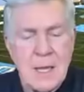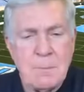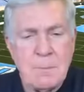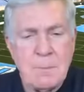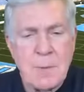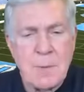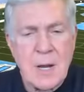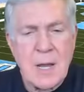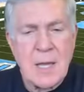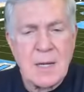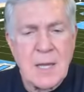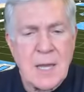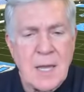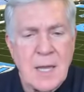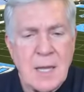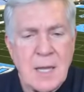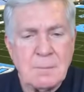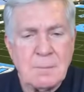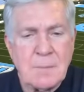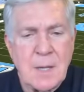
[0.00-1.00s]
Brian,
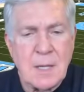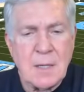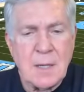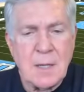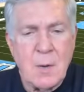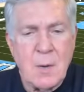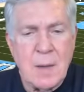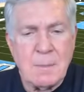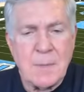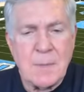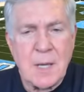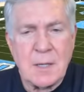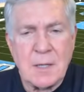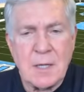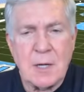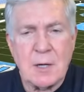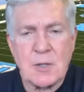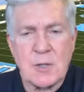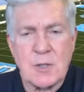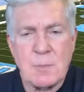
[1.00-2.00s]
I, I, know I'm not
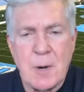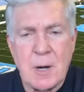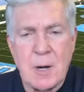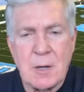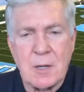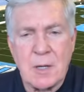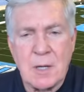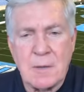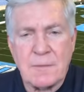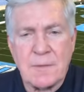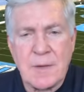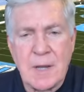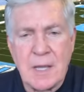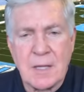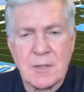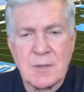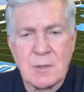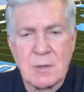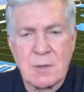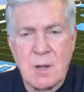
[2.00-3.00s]
near smart enough to
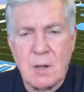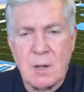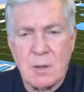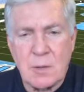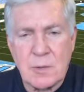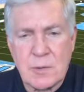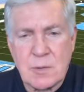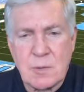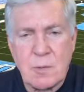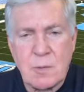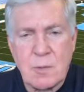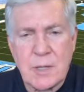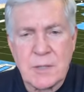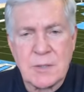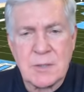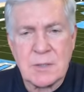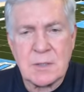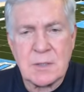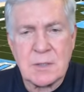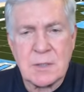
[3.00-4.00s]
answer all those
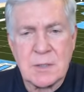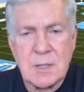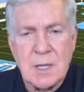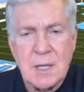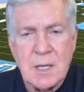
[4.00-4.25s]
questions.